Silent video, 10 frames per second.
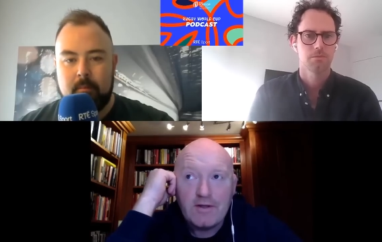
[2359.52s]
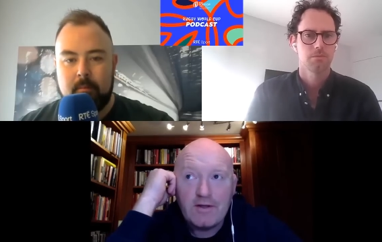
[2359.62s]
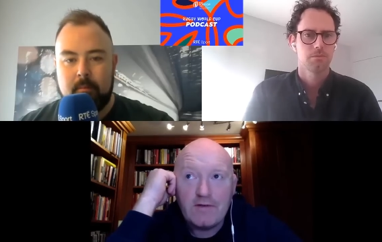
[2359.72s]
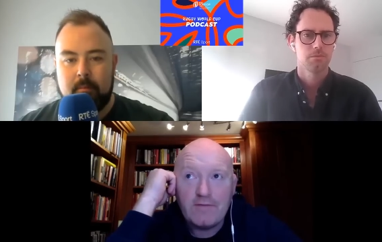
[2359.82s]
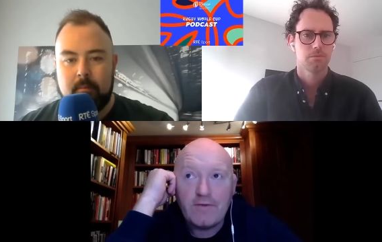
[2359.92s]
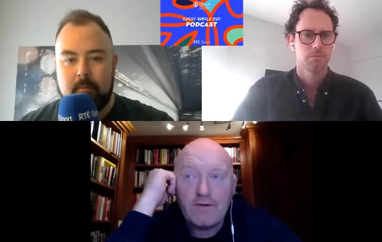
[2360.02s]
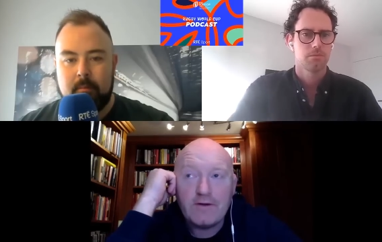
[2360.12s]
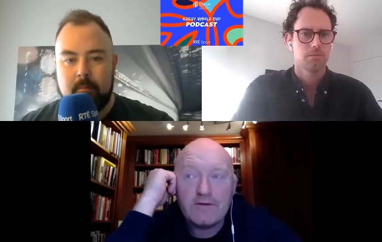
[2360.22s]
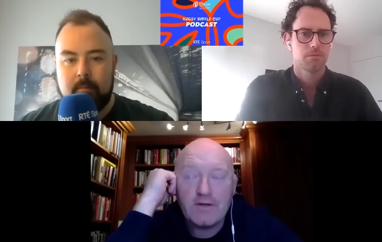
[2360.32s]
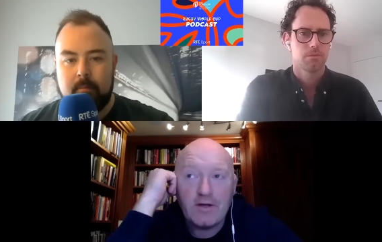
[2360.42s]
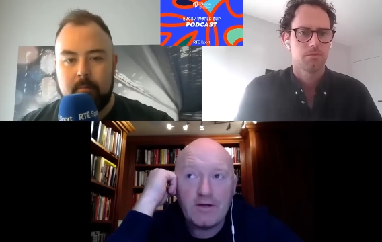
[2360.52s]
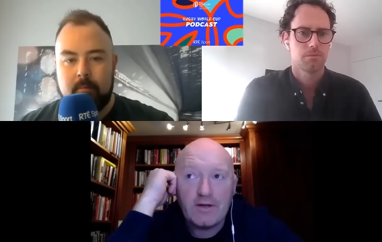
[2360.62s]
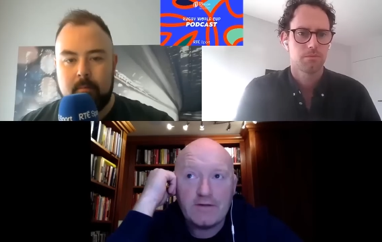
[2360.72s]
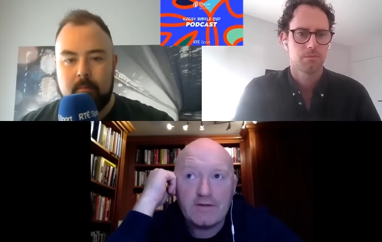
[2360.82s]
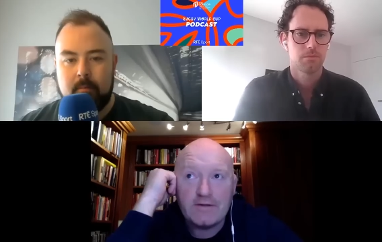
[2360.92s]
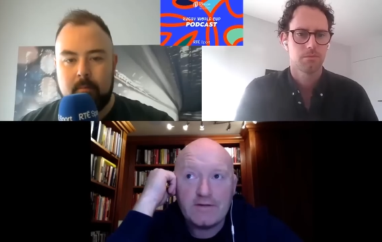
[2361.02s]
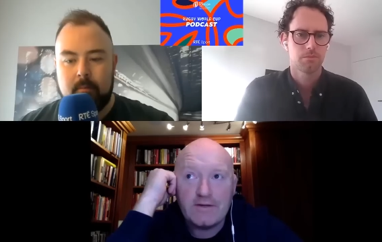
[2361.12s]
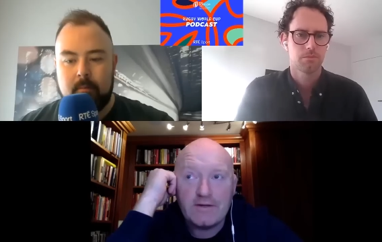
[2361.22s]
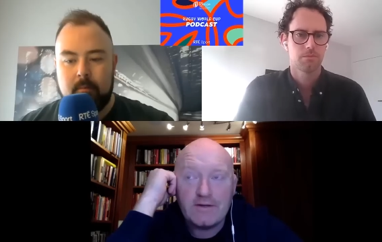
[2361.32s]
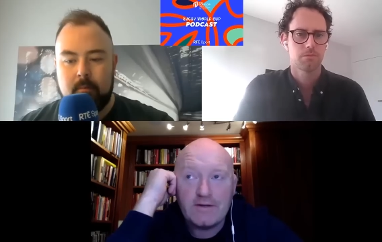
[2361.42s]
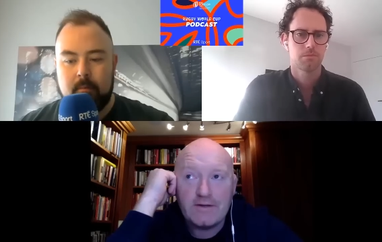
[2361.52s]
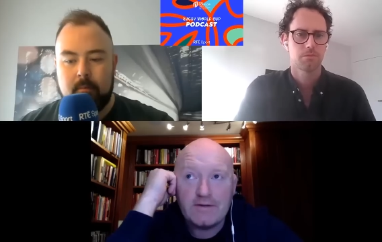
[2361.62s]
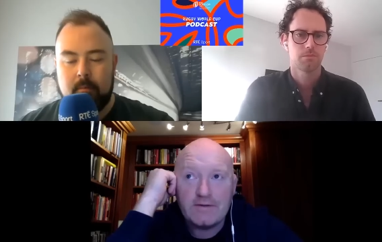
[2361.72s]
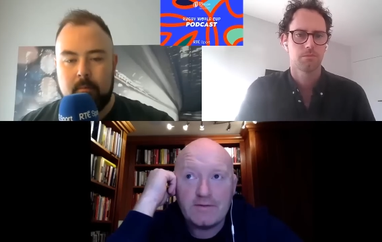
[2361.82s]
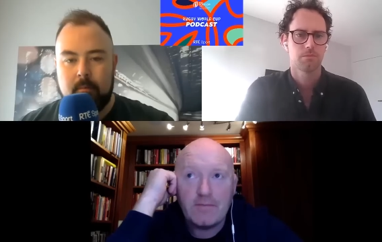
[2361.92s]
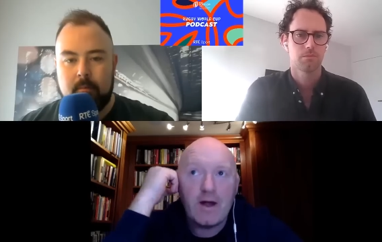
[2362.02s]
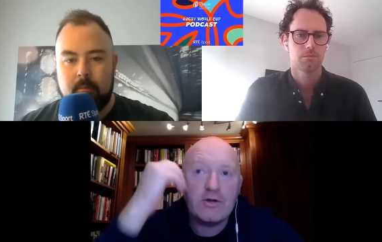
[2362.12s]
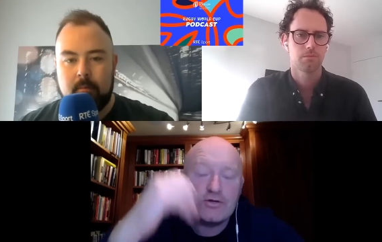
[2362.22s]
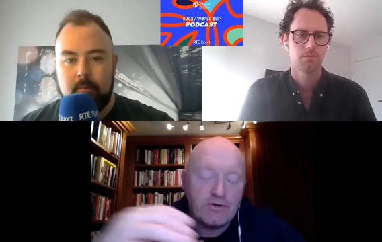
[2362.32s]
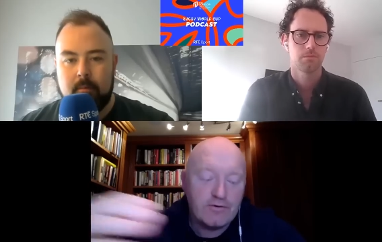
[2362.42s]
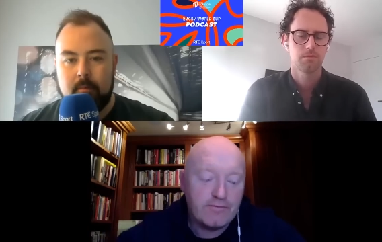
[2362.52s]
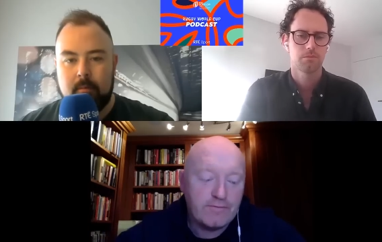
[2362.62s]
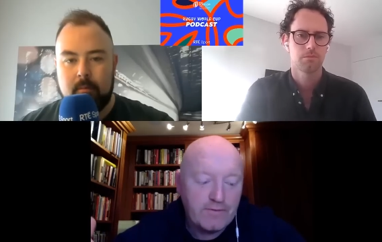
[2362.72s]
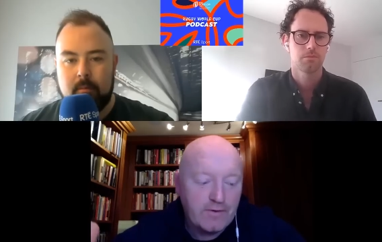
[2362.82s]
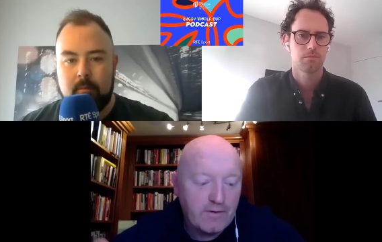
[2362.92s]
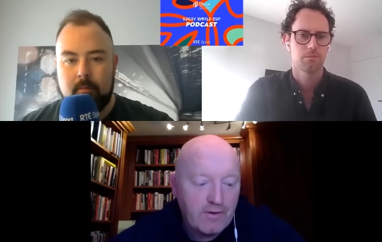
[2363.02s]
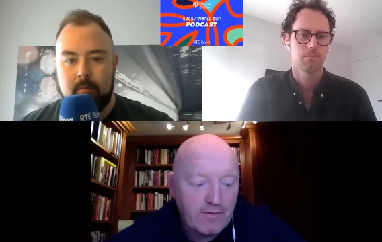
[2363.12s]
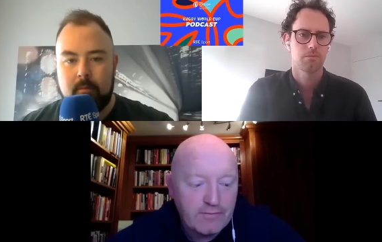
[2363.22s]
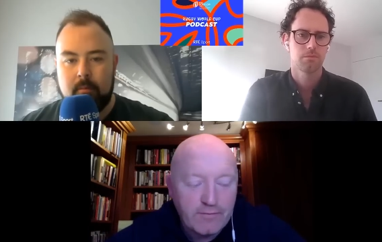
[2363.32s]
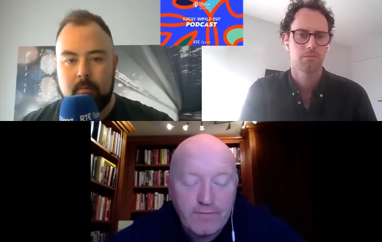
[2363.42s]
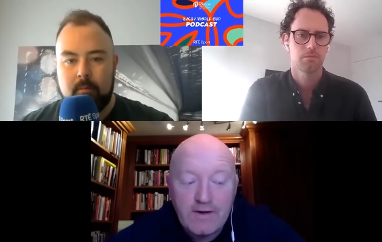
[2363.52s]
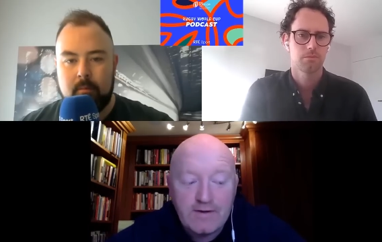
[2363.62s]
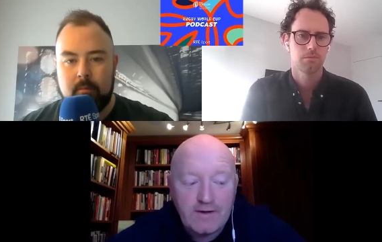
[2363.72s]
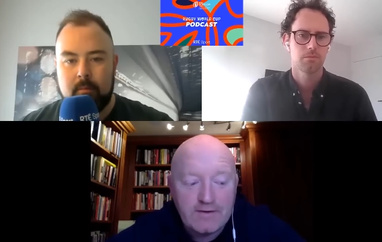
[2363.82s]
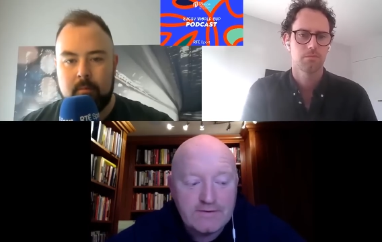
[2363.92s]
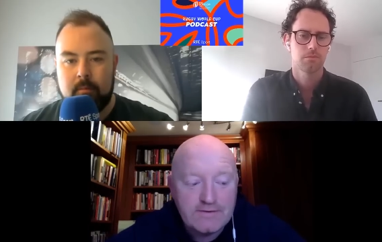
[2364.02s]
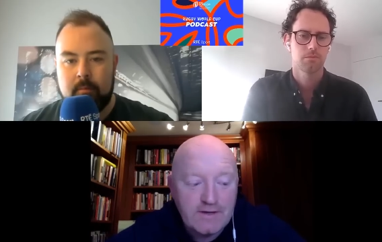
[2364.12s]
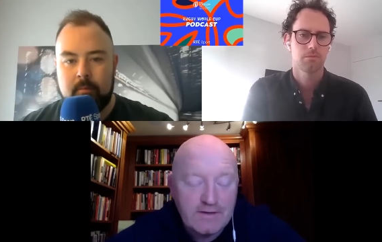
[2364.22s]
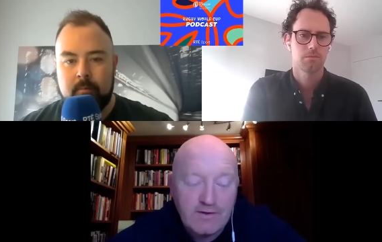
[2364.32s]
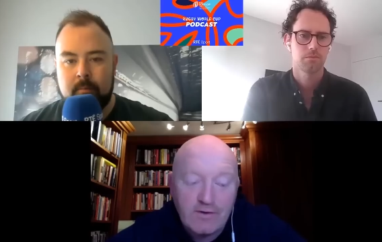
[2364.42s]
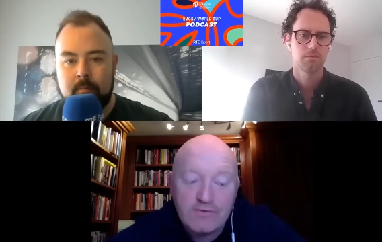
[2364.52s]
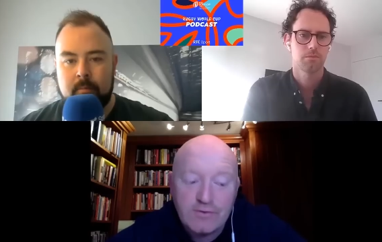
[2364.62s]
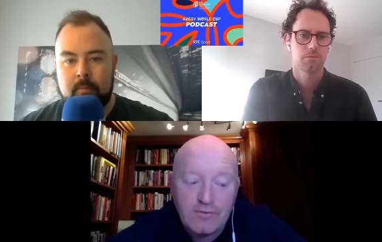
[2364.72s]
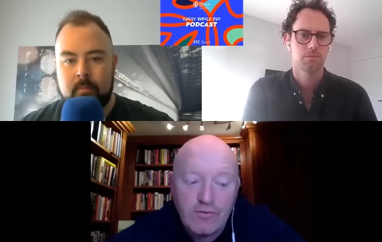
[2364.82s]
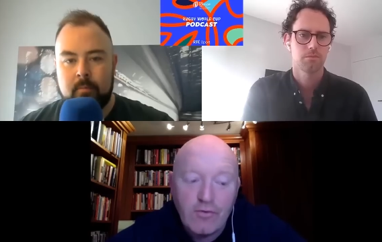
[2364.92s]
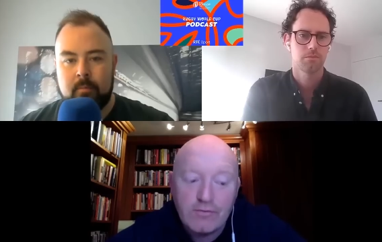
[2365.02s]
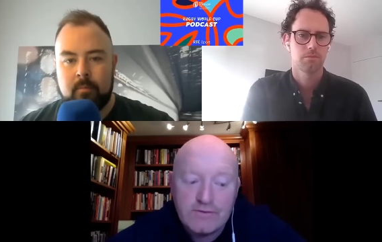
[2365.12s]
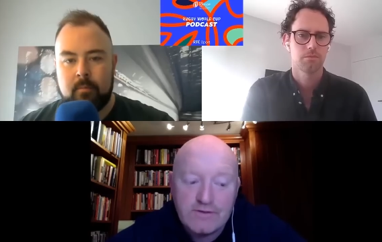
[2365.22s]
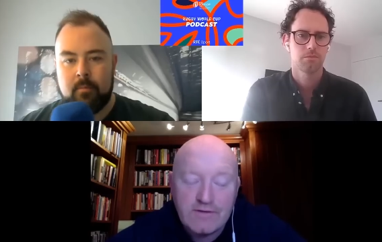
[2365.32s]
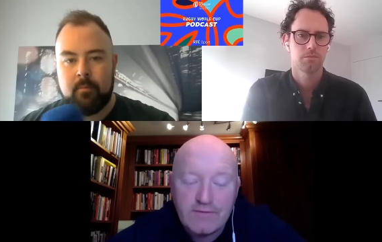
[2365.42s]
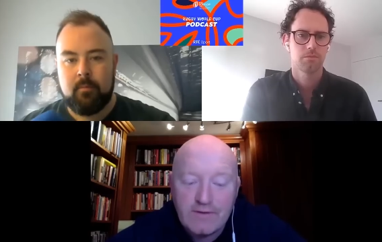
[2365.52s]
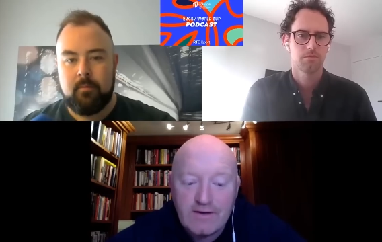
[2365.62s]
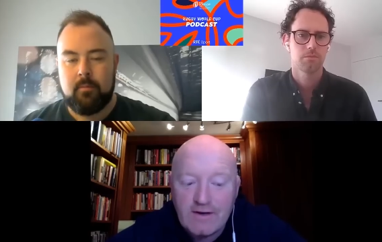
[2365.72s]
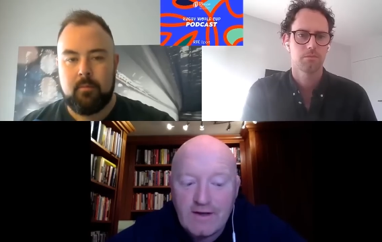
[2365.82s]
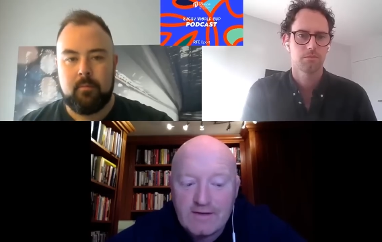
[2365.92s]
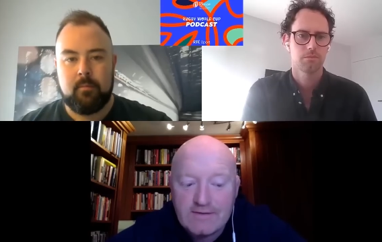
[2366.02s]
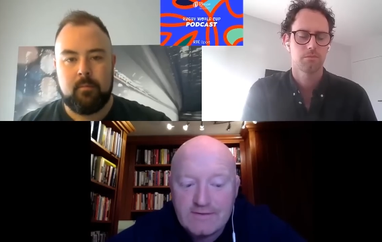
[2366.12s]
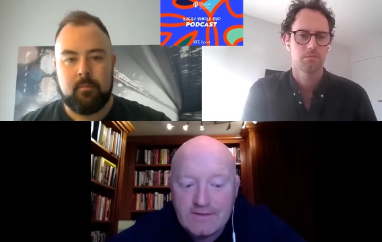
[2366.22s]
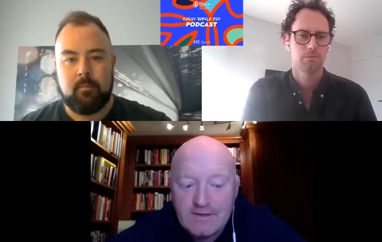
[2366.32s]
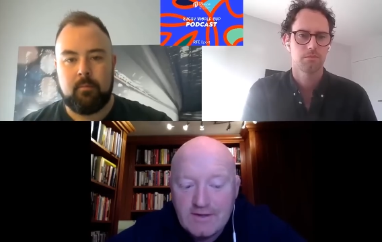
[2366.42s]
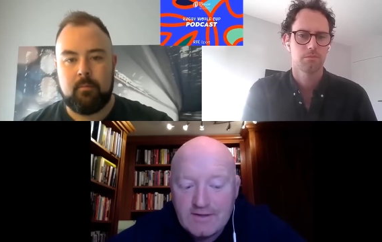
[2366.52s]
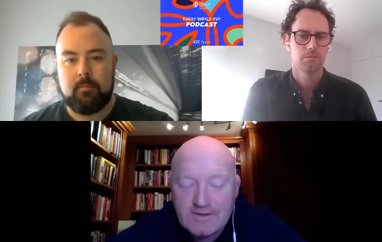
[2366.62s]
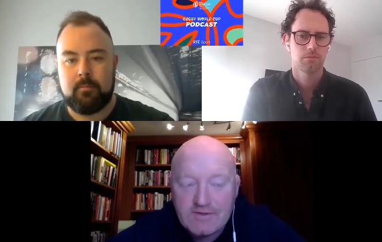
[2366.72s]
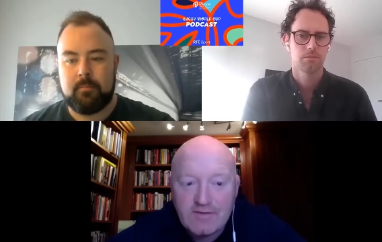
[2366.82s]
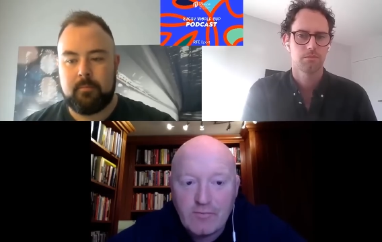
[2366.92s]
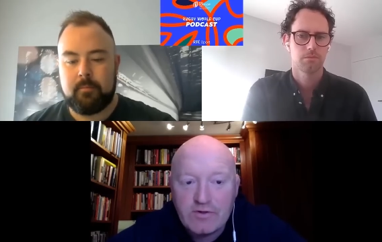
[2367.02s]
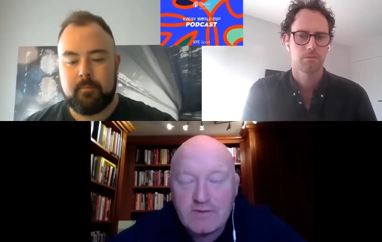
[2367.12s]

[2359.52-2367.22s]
Speaker 1: in fairness, I, I think the the margin of of defeat has, has also grown significantly in the last six or seven months.